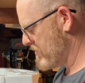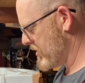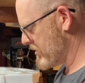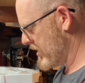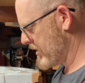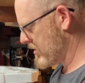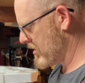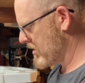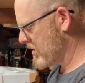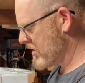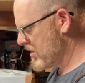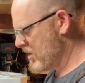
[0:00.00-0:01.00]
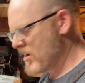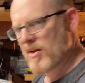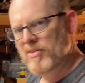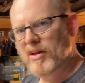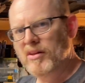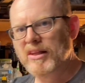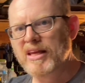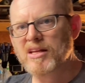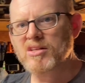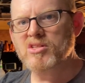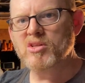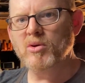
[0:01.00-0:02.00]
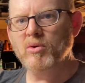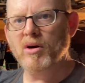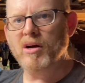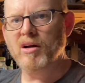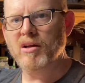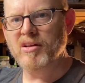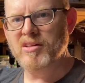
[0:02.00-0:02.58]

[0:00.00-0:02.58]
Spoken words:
They're like the lid to